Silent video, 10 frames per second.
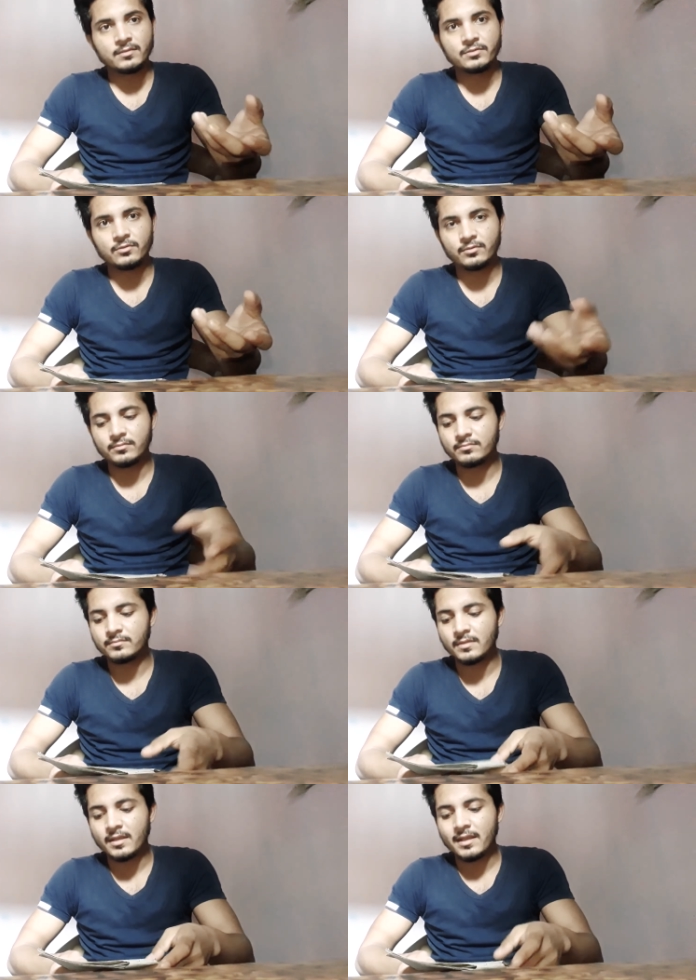So,
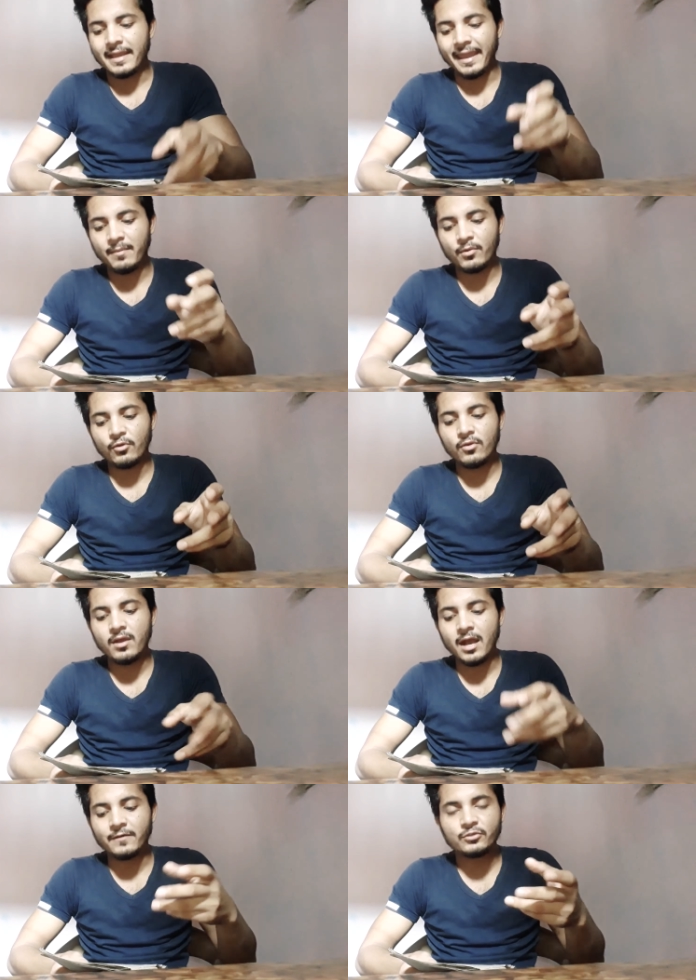hey bro,
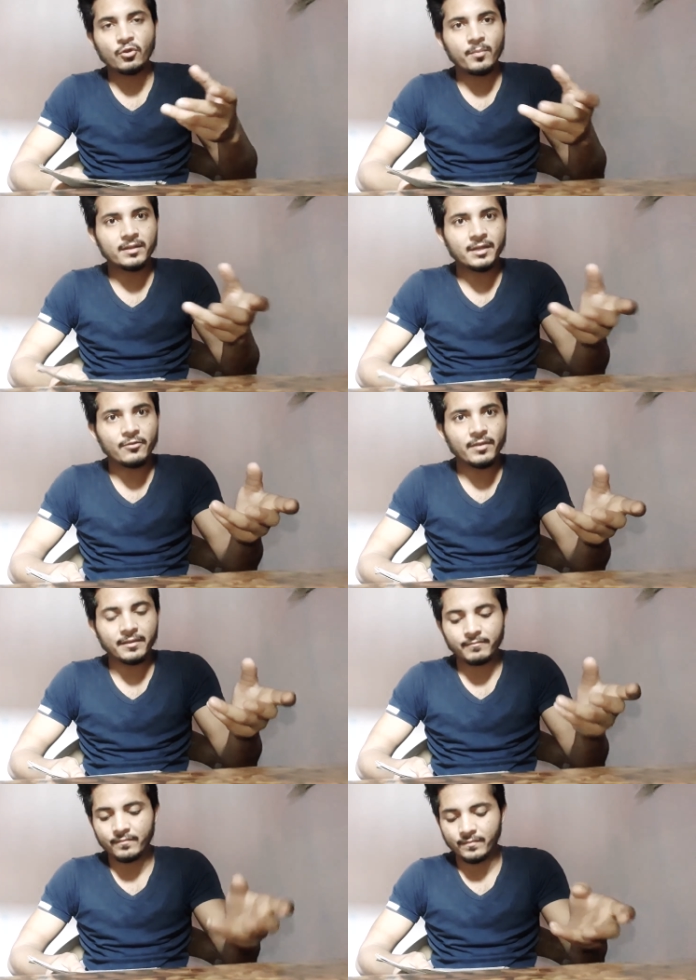how's your brother doing?